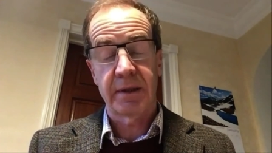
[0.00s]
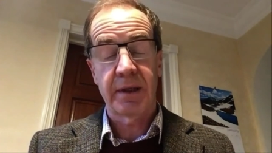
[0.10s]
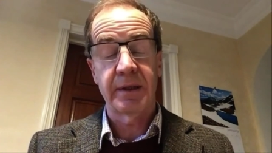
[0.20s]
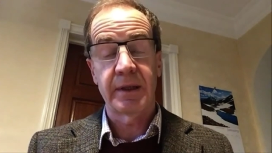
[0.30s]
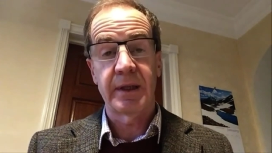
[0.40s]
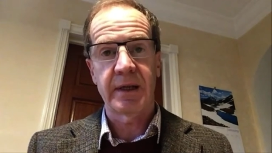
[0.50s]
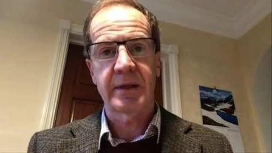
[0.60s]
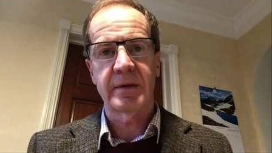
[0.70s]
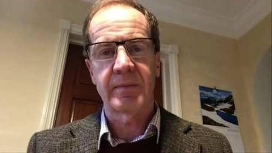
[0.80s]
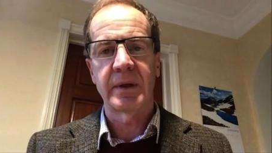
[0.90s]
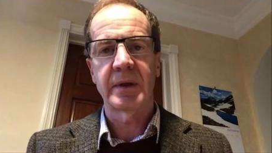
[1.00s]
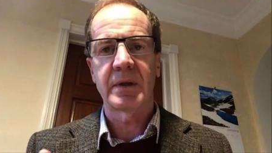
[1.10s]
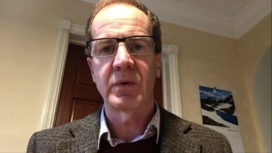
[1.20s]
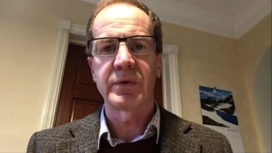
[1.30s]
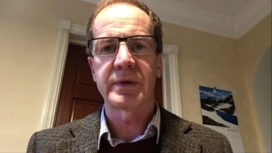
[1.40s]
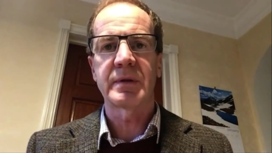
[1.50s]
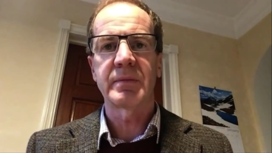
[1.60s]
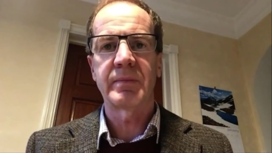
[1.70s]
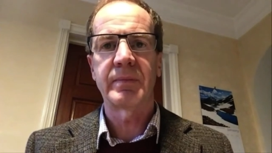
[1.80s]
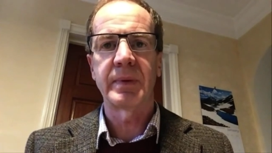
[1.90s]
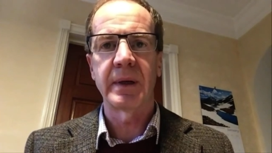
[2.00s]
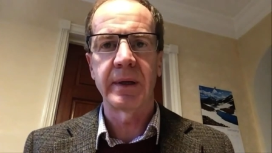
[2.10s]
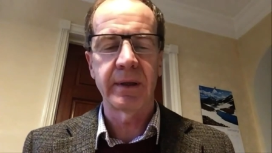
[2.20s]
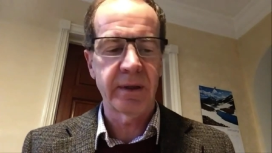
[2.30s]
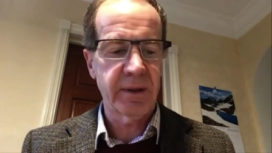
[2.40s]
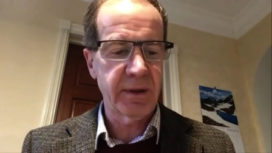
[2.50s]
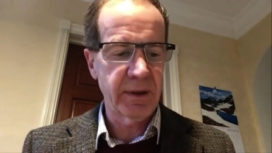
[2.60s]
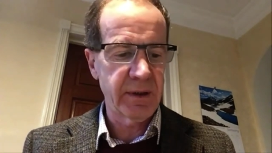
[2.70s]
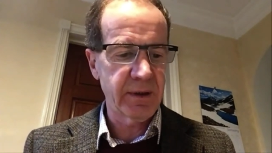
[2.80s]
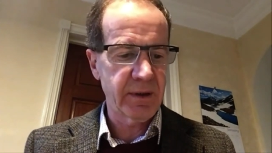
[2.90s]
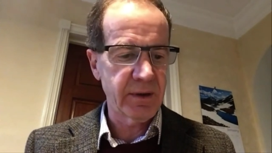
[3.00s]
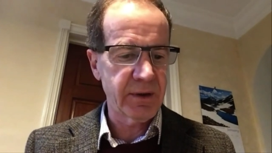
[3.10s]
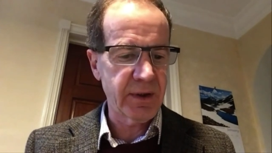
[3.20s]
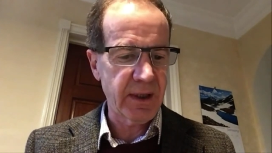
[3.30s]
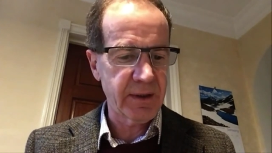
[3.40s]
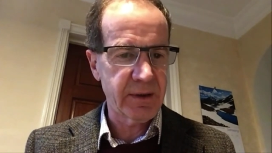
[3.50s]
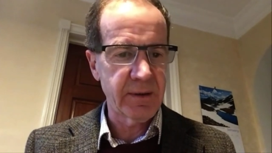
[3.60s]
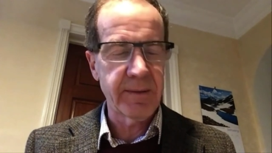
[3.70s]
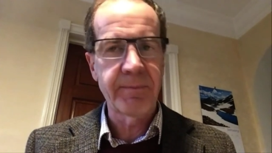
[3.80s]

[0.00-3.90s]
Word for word: and that, that has been caused by the contractor.